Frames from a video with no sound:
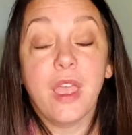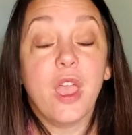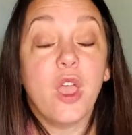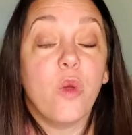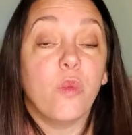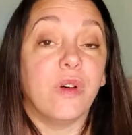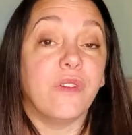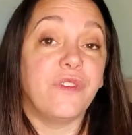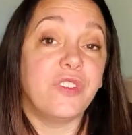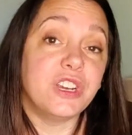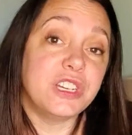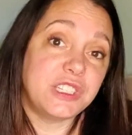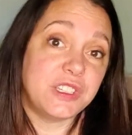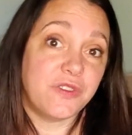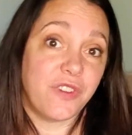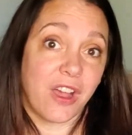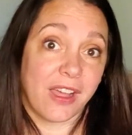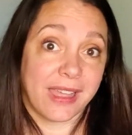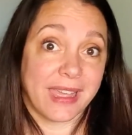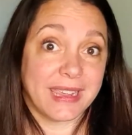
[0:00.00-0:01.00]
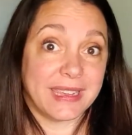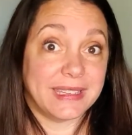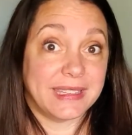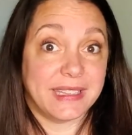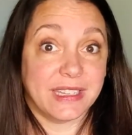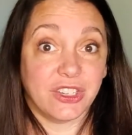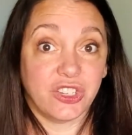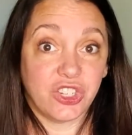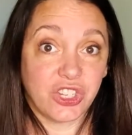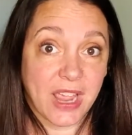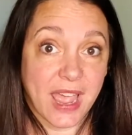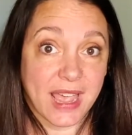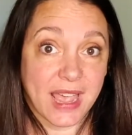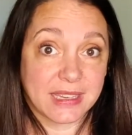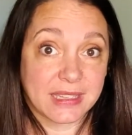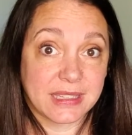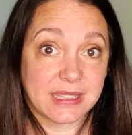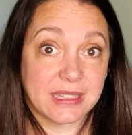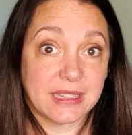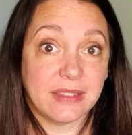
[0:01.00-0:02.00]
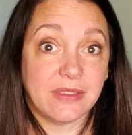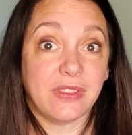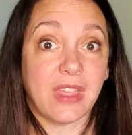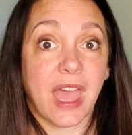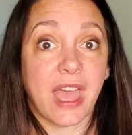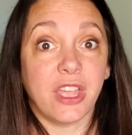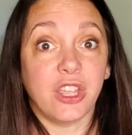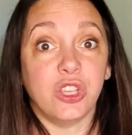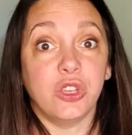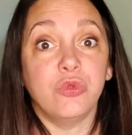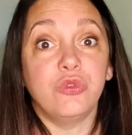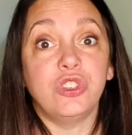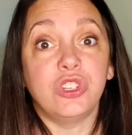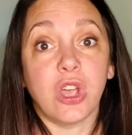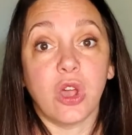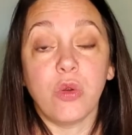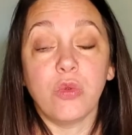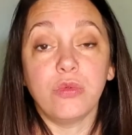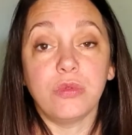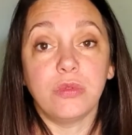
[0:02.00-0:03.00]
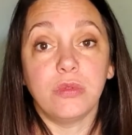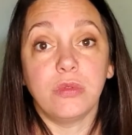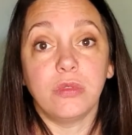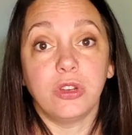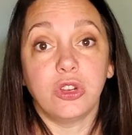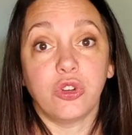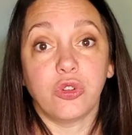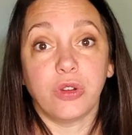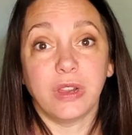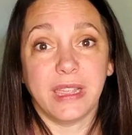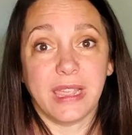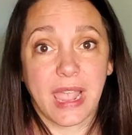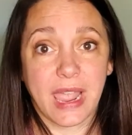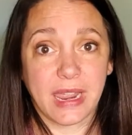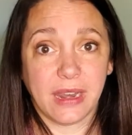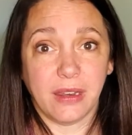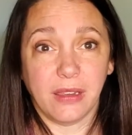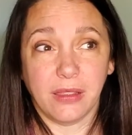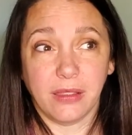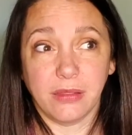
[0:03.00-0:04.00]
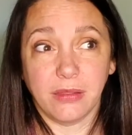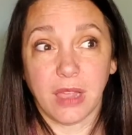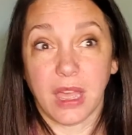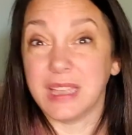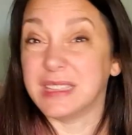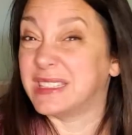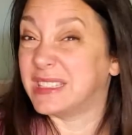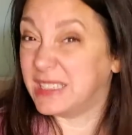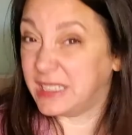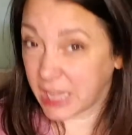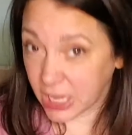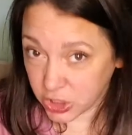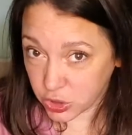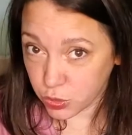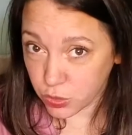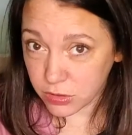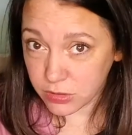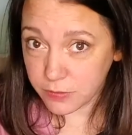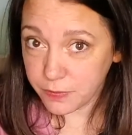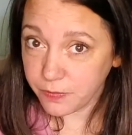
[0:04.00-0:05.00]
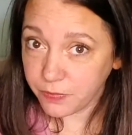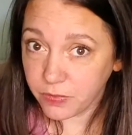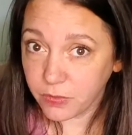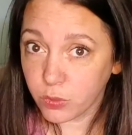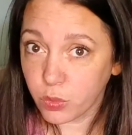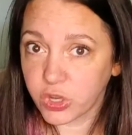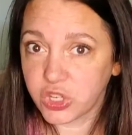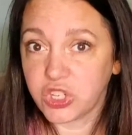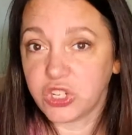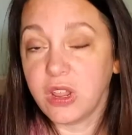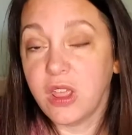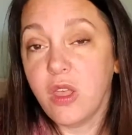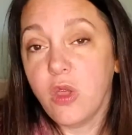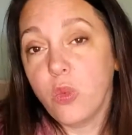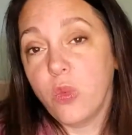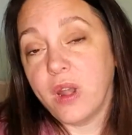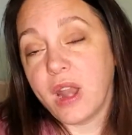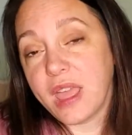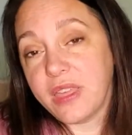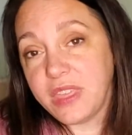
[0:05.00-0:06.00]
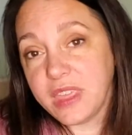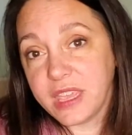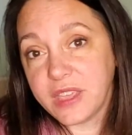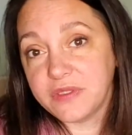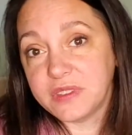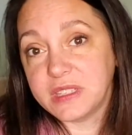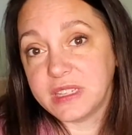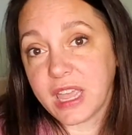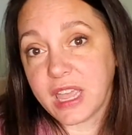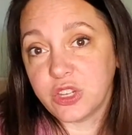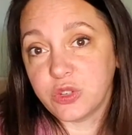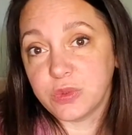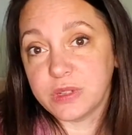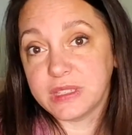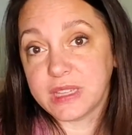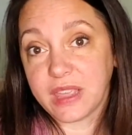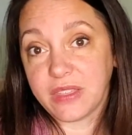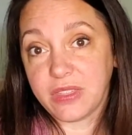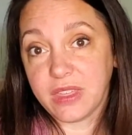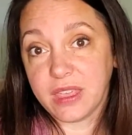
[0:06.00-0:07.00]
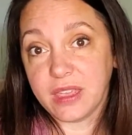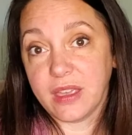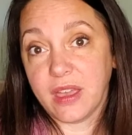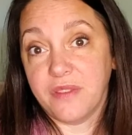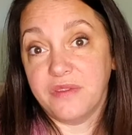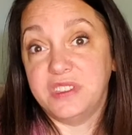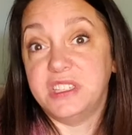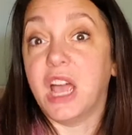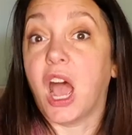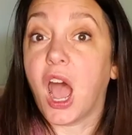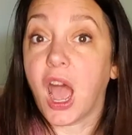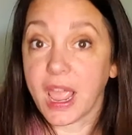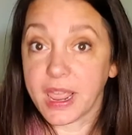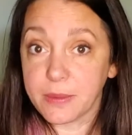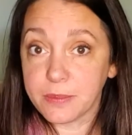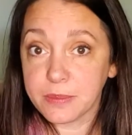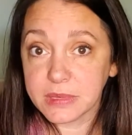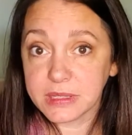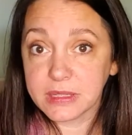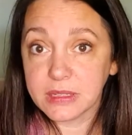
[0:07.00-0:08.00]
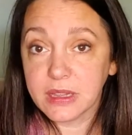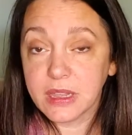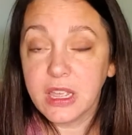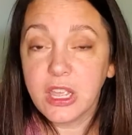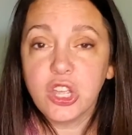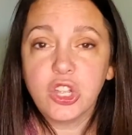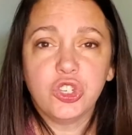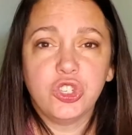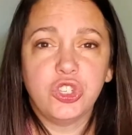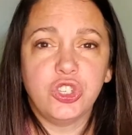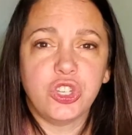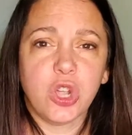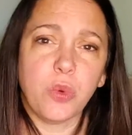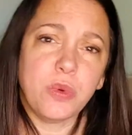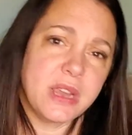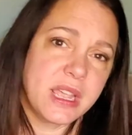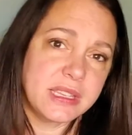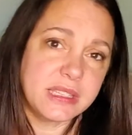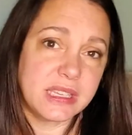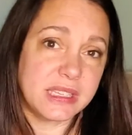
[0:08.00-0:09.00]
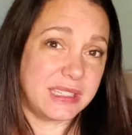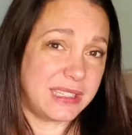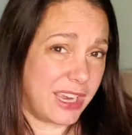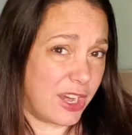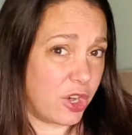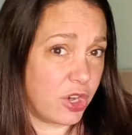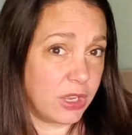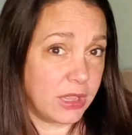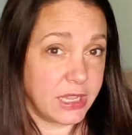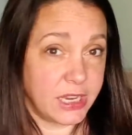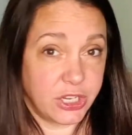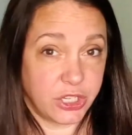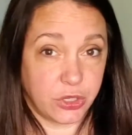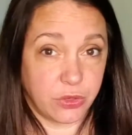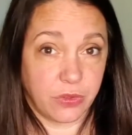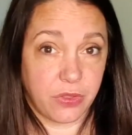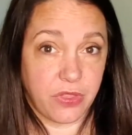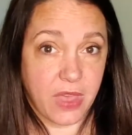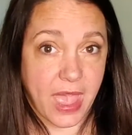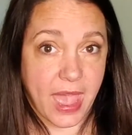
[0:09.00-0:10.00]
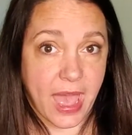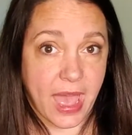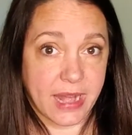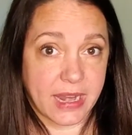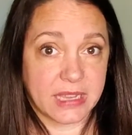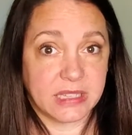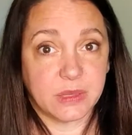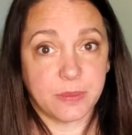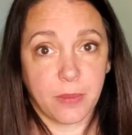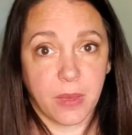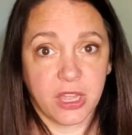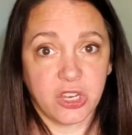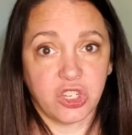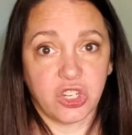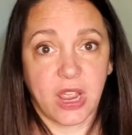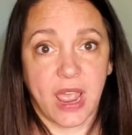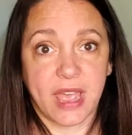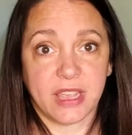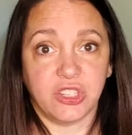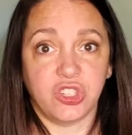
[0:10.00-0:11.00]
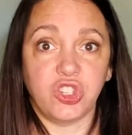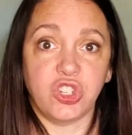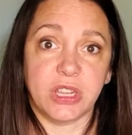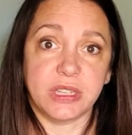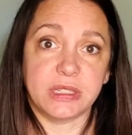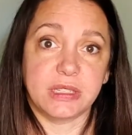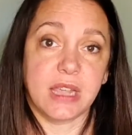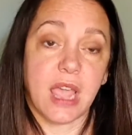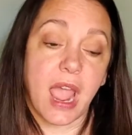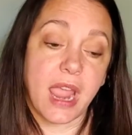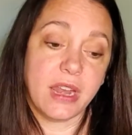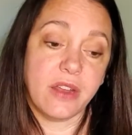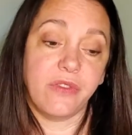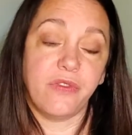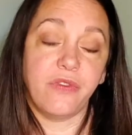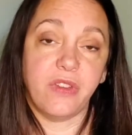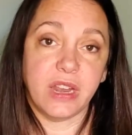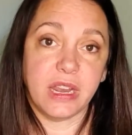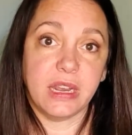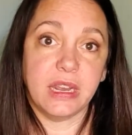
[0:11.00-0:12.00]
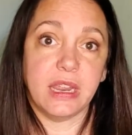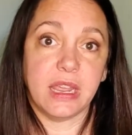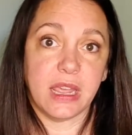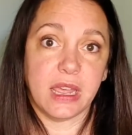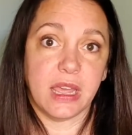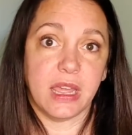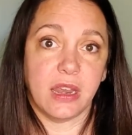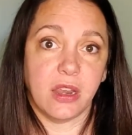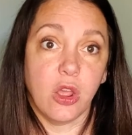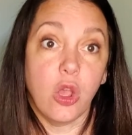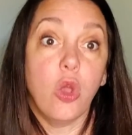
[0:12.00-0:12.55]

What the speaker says: Well, first of all, I suggest that you don't create a schedule, which when I think of schedules, I think of times. Don't necessarily do that as much as just kind of fitting in